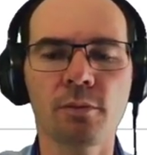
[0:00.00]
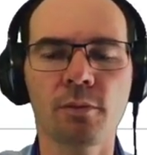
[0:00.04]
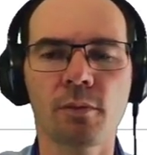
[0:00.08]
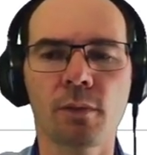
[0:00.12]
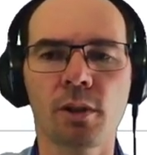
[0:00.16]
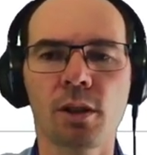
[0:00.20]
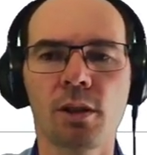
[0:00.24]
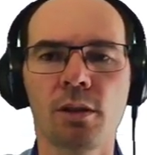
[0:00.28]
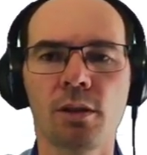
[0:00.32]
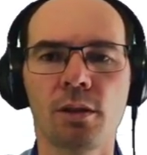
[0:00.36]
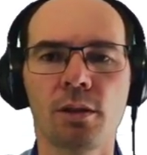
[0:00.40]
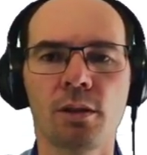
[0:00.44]

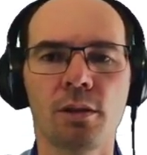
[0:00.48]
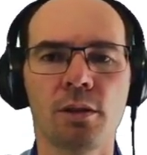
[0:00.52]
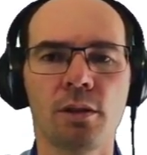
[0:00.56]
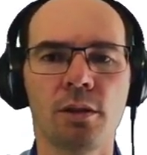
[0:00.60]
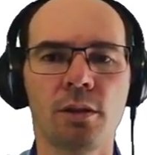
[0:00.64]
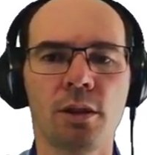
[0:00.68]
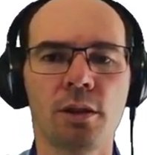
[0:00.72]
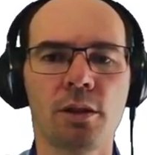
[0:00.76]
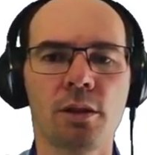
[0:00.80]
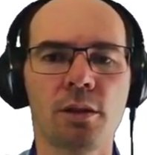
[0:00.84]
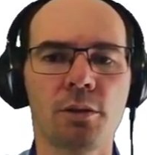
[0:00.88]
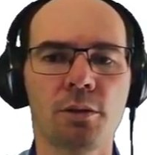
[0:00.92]

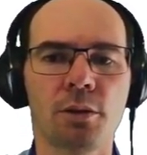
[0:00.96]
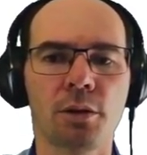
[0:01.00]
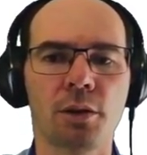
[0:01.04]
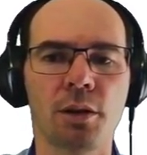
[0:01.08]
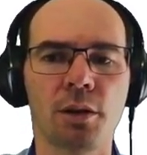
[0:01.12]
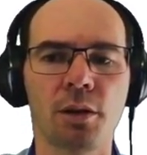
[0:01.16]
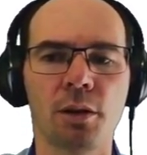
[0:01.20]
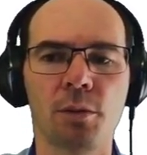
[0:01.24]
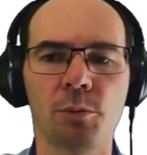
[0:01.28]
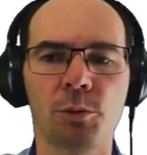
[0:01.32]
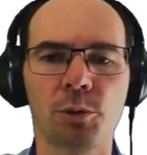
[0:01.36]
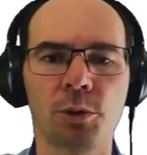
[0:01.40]
let's look at
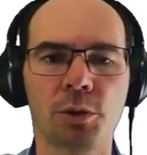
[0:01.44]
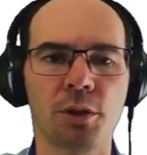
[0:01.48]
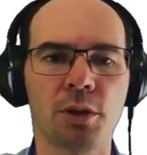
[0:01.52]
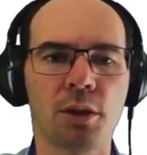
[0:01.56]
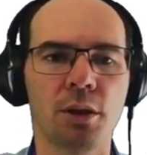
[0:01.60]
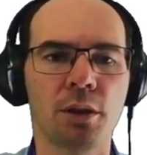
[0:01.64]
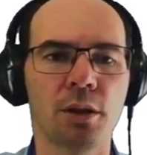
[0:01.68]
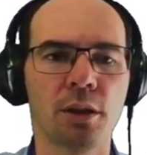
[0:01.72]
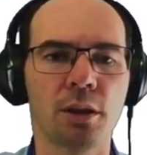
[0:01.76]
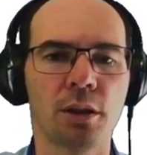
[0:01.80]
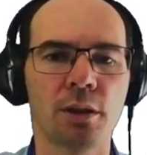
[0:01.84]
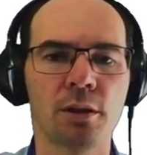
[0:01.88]
it in more
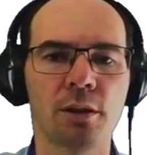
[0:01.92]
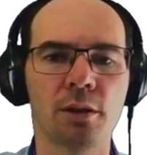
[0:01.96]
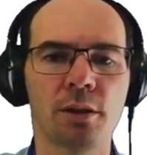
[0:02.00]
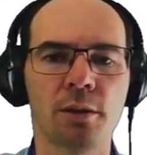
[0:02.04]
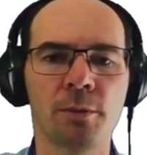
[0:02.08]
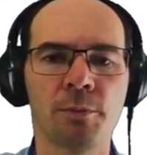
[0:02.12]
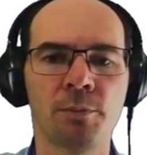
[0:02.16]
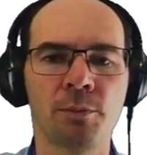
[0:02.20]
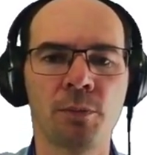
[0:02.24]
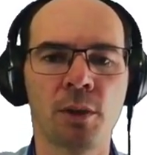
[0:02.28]
details.